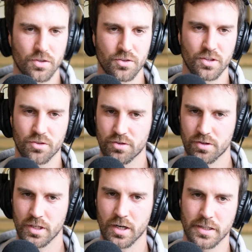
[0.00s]
Is this
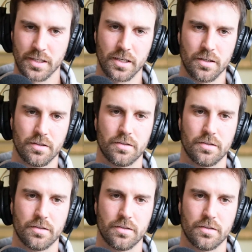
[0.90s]
the idea?